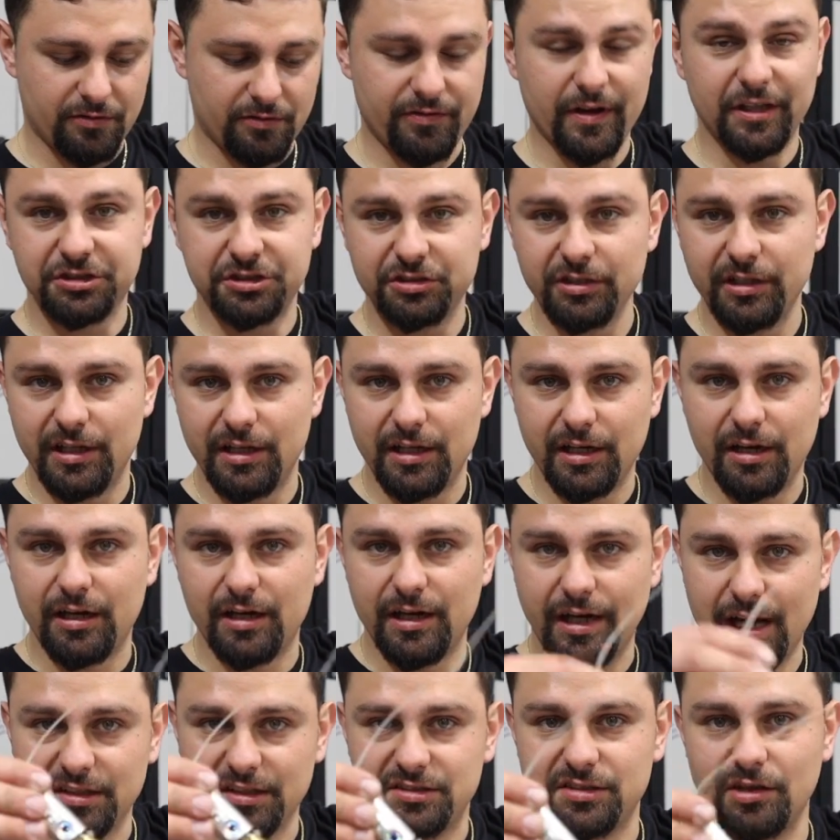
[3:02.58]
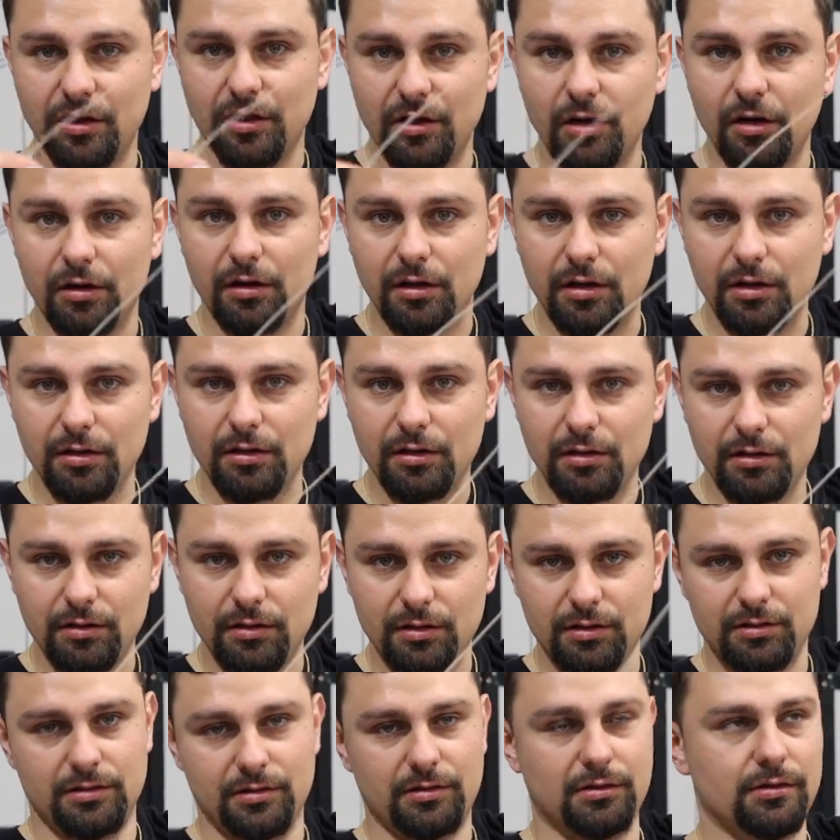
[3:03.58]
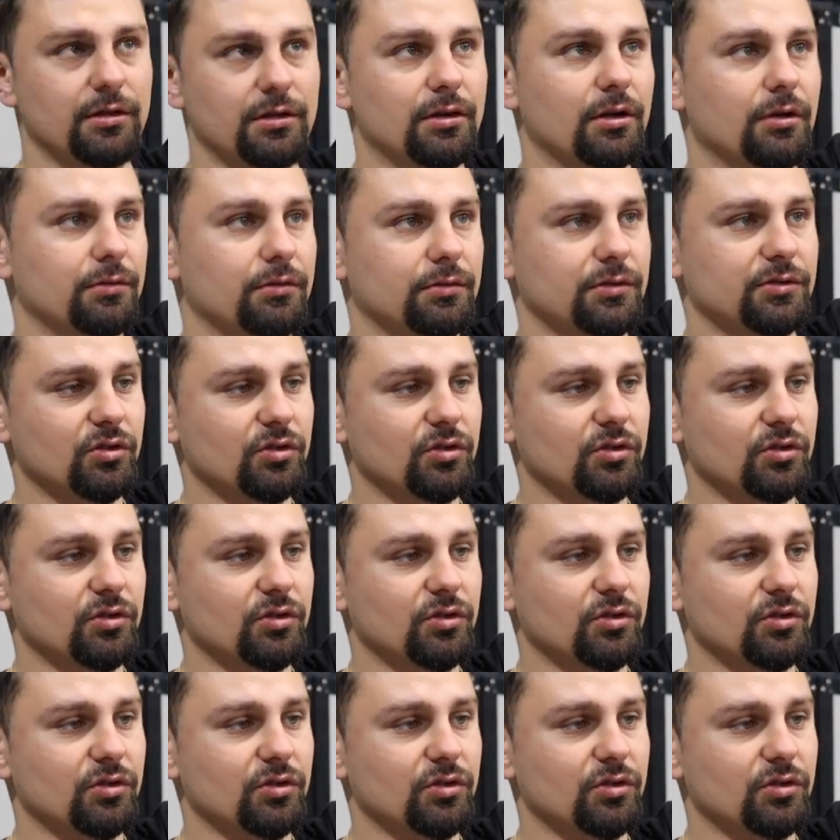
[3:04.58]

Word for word: eventually they're going to get to the hook, you know,